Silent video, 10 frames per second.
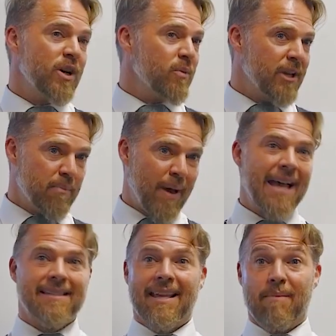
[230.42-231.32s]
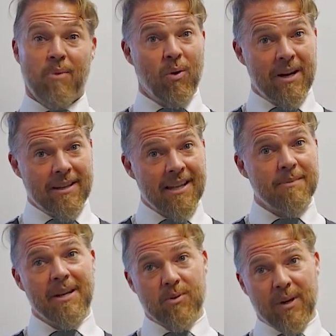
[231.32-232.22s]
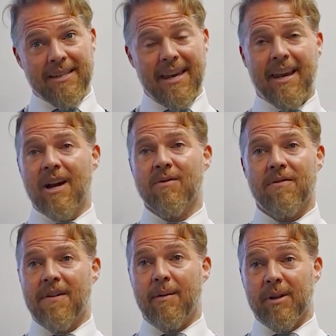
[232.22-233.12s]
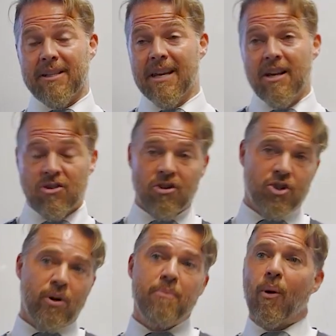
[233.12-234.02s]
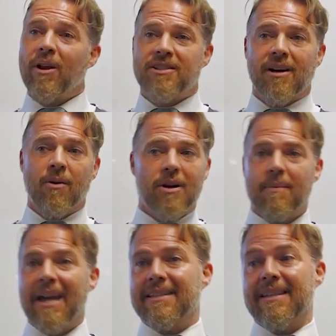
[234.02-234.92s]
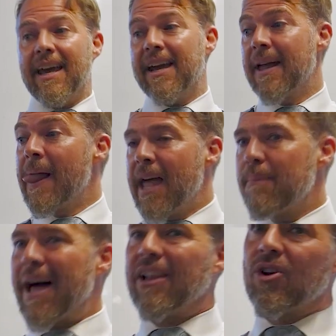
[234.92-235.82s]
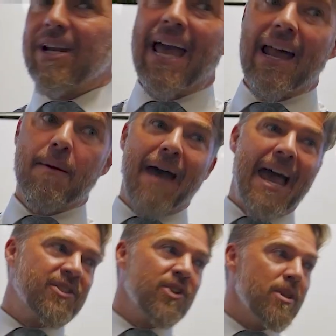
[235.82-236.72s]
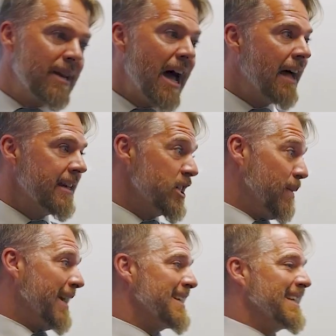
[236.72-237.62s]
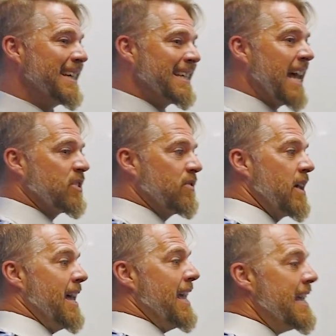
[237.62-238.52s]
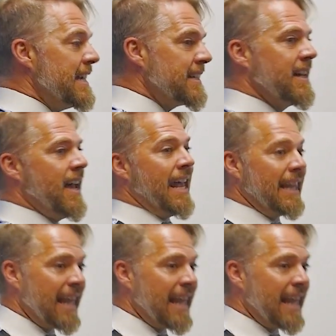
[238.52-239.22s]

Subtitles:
freedom, we get past that. But what it does mean is we can take care of our families. So there's 3 points here I want to make today about learning how to master the monotonous, because success is a